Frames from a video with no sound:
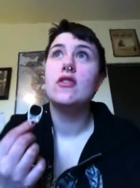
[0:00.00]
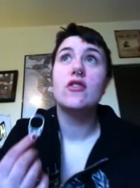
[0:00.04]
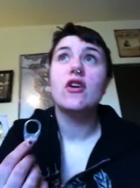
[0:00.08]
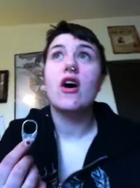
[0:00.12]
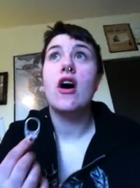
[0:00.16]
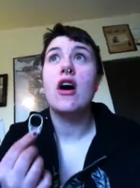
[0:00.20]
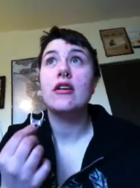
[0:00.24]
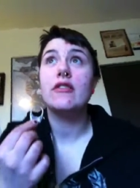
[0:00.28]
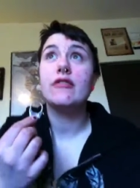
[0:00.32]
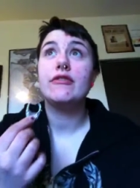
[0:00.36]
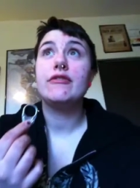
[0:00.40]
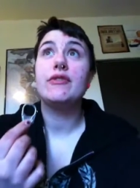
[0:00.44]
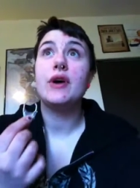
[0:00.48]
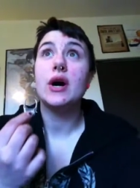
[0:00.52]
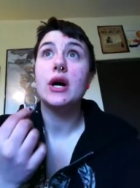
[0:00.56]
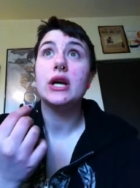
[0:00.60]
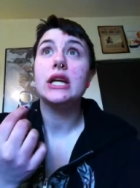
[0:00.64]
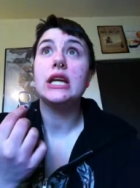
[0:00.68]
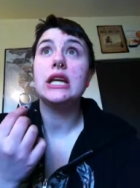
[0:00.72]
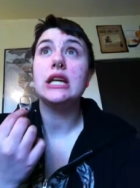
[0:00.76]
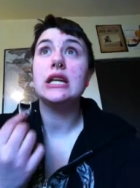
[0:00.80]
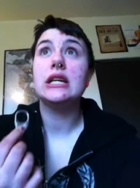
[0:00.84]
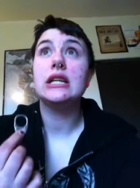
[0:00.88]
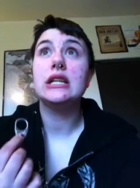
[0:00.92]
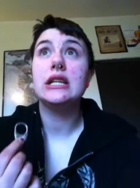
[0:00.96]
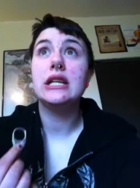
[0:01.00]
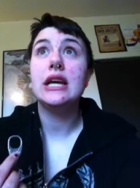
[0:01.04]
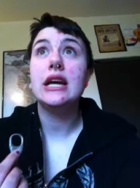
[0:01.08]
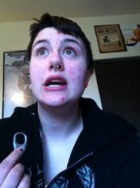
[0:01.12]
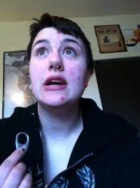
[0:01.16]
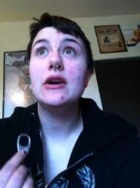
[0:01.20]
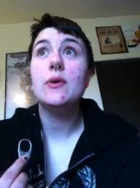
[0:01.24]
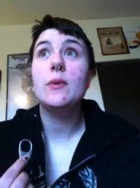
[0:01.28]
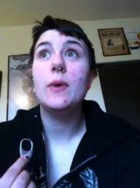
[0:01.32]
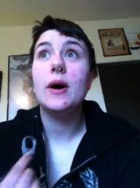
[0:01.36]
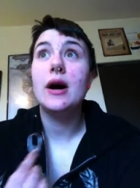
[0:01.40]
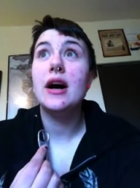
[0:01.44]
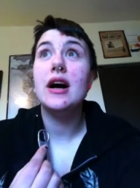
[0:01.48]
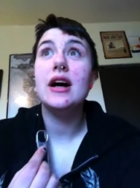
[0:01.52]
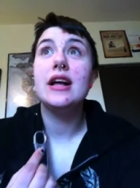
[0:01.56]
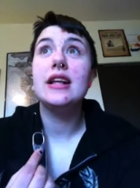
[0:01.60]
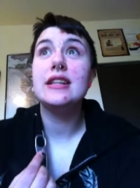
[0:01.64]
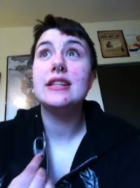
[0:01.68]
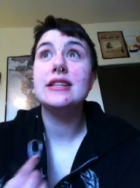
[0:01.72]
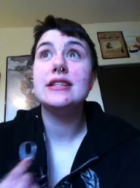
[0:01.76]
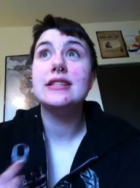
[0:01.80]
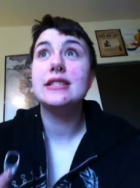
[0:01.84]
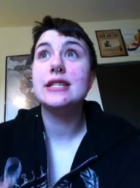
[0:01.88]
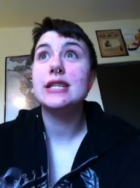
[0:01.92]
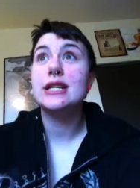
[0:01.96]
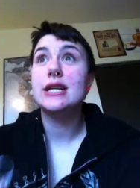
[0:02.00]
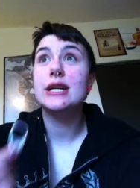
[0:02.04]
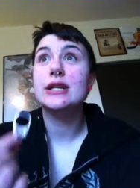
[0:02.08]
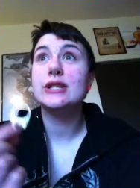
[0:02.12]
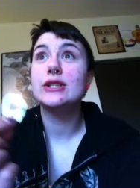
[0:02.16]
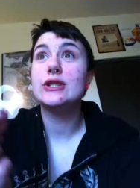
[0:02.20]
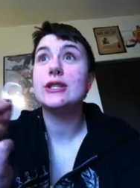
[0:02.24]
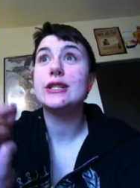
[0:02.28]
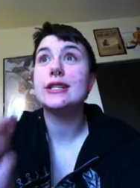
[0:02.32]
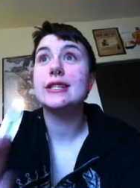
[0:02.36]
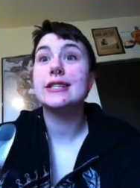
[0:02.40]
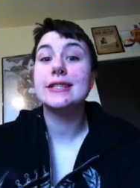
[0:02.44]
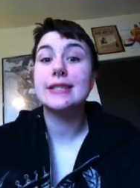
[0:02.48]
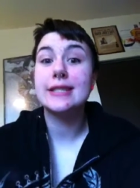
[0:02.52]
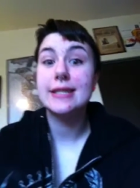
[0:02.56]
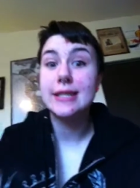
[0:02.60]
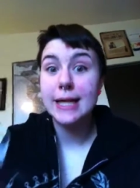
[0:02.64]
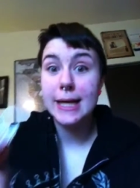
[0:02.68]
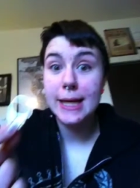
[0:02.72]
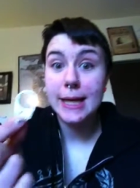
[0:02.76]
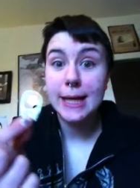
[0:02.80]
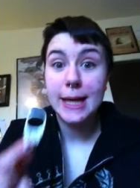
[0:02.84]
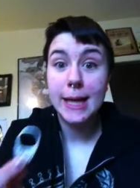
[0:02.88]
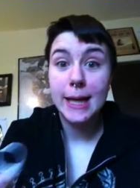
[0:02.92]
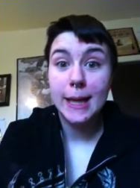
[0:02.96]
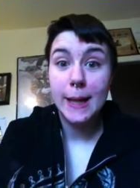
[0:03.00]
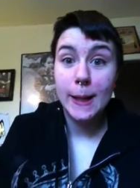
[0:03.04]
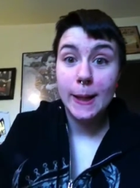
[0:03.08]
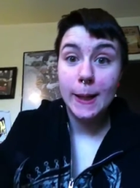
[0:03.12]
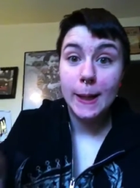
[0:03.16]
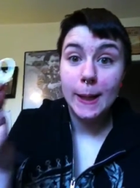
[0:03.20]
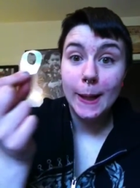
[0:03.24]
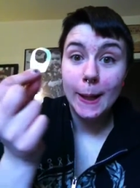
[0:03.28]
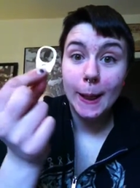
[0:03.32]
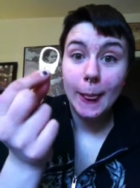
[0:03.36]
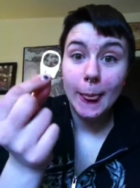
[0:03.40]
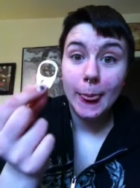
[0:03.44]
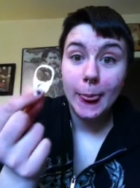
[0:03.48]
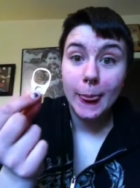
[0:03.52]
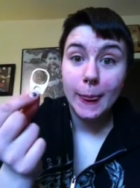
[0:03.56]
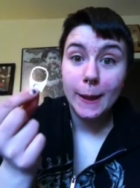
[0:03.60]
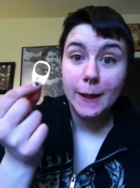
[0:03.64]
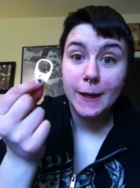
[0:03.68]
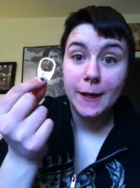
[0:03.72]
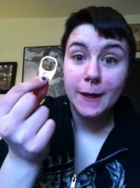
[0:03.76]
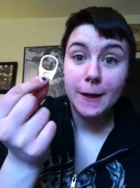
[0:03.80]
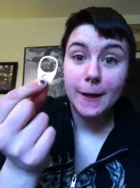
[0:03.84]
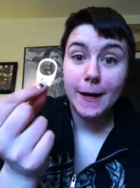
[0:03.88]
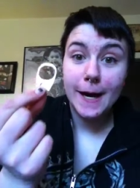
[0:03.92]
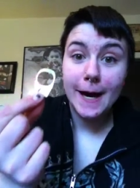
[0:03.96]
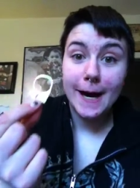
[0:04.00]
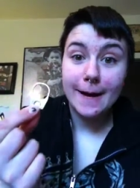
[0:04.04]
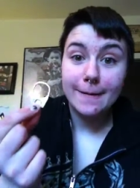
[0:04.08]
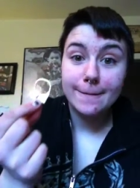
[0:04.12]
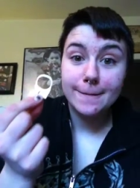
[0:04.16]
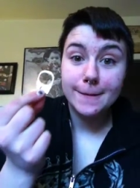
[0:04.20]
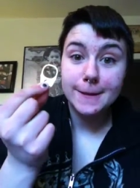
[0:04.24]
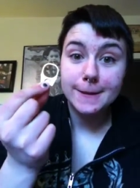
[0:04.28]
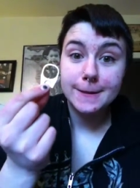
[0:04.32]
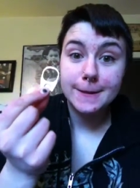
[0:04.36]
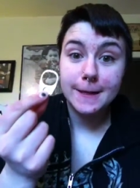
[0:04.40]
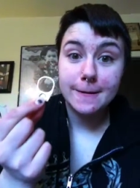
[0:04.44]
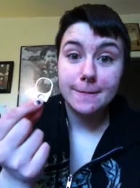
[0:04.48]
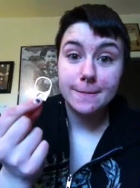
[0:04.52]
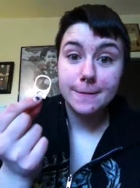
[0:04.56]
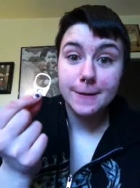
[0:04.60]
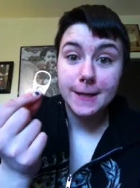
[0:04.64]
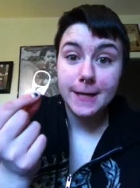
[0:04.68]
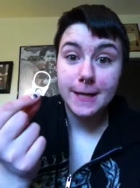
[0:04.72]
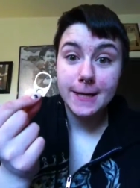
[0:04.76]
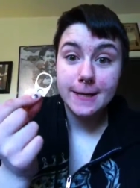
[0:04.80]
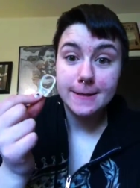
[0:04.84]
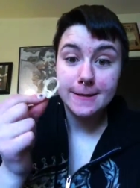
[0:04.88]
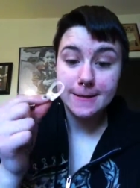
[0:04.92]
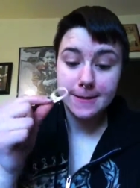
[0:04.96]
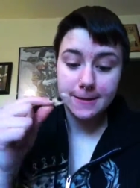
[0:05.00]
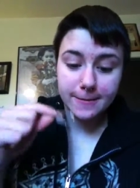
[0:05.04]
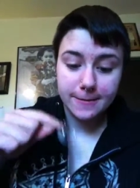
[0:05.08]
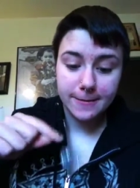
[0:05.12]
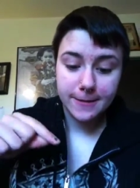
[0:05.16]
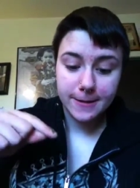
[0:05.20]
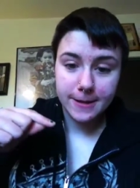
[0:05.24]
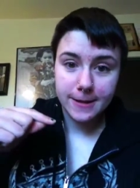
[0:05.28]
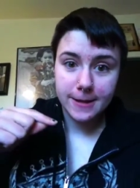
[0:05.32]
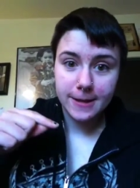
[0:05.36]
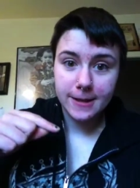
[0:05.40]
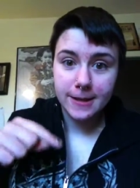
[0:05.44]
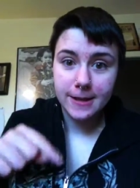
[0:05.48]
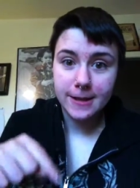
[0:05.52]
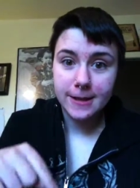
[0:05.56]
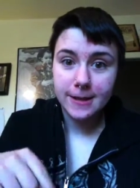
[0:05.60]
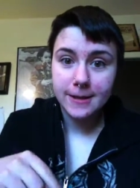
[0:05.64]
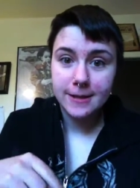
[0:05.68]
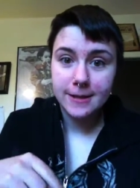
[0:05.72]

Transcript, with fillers: not fucking clear ones. They're just your average everyday silver